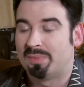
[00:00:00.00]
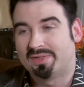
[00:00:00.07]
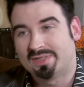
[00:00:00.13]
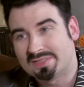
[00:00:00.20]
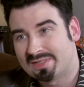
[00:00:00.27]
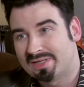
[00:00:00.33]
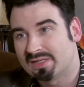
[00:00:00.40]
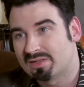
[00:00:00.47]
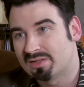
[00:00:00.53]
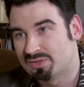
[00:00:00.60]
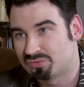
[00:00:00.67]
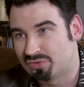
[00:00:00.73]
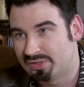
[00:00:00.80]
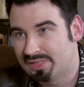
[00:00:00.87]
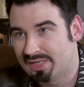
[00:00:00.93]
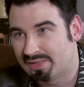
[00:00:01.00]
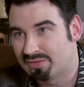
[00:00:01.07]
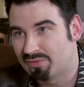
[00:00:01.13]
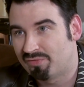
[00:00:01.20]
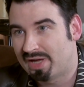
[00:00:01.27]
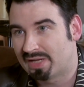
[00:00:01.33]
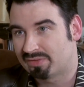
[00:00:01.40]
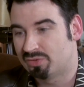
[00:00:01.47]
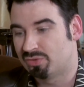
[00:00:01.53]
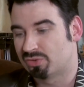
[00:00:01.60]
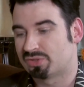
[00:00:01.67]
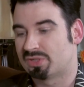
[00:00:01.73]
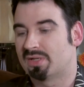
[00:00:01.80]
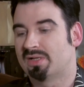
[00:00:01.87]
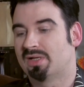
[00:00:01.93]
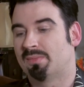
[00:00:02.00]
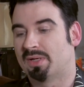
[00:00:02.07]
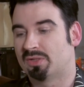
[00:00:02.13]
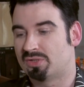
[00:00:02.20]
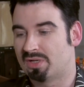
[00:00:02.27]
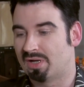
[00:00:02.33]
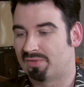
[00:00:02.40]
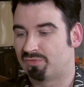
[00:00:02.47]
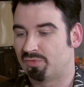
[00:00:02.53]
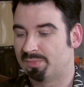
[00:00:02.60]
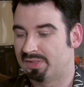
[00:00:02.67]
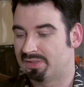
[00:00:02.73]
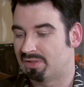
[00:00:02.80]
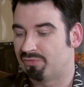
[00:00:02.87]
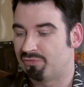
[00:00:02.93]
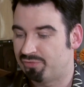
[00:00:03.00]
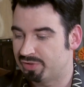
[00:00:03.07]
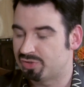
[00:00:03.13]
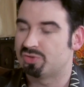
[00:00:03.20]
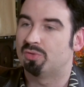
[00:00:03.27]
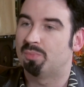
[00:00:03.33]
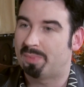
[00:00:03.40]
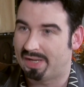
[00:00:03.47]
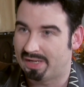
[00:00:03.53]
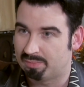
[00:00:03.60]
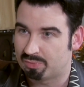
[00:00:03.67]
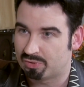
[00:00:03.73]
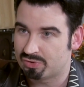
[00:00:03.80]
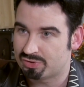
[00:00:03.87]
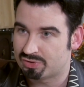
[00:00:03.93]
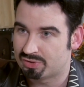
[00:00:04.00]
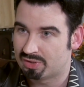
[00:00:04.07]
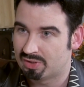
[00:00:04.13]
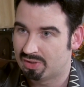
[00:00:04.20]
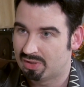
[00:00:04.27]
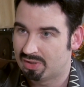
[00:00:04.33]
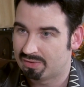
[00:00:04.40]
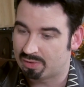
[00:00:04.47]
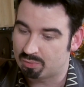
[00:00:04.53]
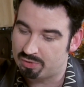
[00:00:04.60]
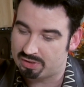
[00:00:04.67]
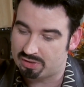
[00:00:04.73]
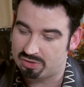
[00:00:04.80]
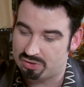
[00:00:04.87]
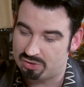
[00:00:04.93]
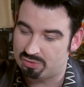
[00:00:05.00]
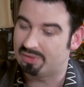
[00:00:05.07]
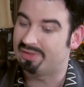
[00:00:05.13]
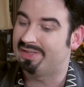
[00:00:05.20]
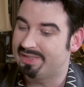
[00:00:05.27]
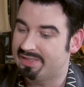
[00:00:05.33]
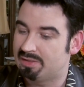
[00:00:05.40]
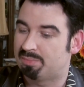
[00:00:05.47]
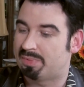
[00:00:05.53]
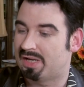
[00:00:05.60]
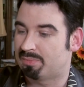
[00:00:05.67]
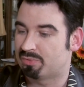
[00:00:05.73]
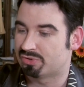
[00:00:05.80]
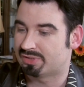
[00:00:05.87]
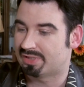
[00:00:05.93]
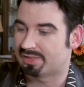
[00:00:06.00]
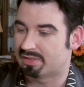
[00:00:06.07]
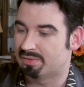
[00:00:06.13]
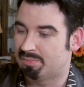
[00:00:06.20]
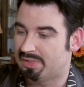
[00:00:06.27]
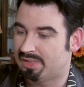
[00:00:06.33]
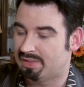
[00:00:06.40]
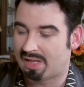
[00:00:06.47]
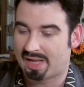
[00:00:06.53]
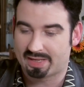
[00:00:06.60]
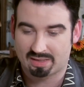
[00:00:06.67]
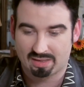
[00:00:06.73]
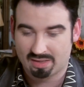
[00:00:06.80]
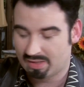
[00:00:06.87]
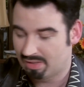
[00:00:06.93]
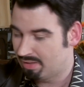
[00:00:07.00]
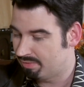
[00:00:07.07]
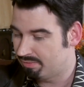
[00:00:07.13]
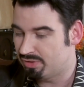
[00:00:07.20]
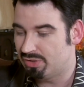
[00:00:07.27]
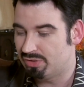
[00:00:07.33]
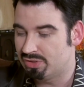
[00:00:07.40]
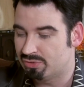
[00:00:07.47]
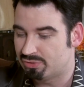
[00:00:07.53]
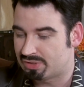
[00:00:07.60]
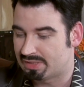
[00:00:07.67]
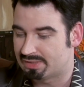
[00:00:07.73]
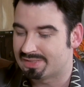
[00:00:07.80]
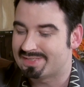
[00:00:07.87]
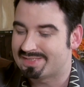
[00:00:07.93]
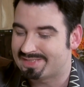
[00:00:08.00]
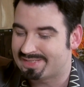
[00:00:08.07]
But doesn't that contradict the fact that you're talking about government official papers? That we can use leaked papers that can be like used as a